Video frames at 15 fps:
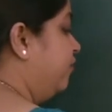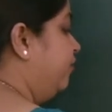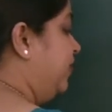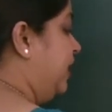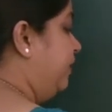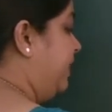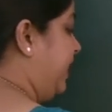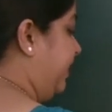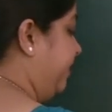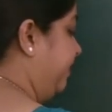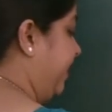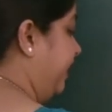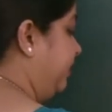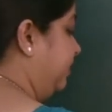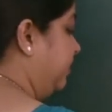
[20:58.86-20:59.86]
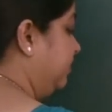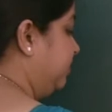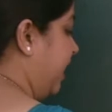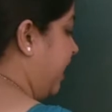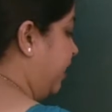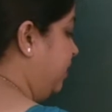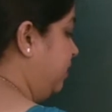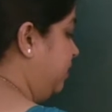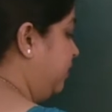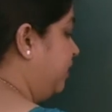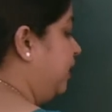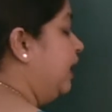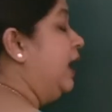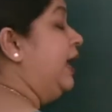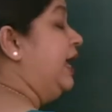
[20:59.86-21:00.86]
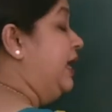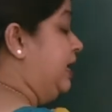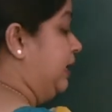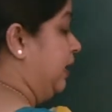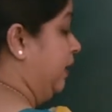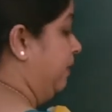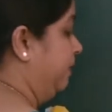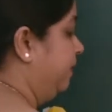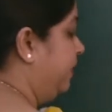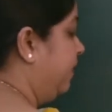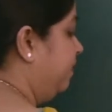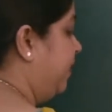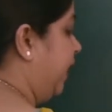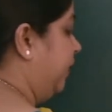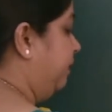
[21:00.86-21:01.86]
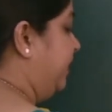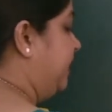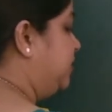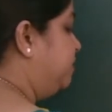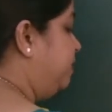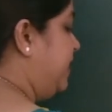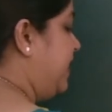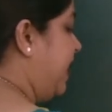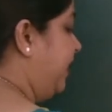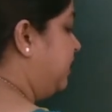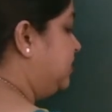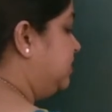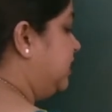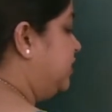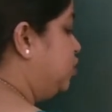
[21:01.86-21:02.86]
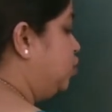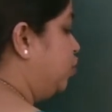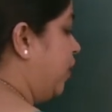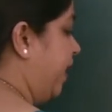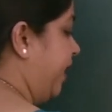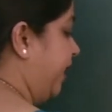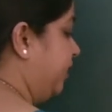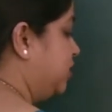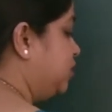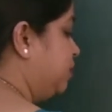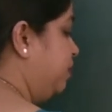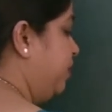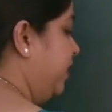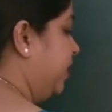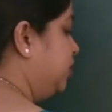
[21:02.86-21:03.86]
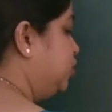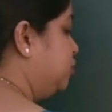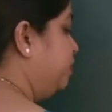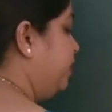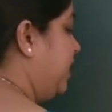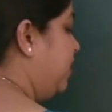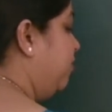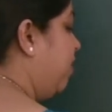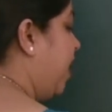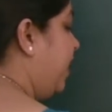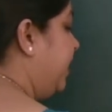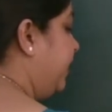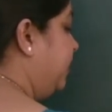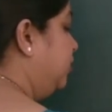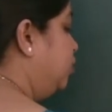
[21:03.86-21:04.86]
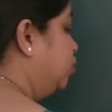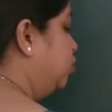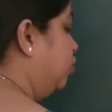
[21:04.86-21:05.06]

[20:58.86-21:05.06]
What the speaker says: will be greater than income. That means Px into x plus Py into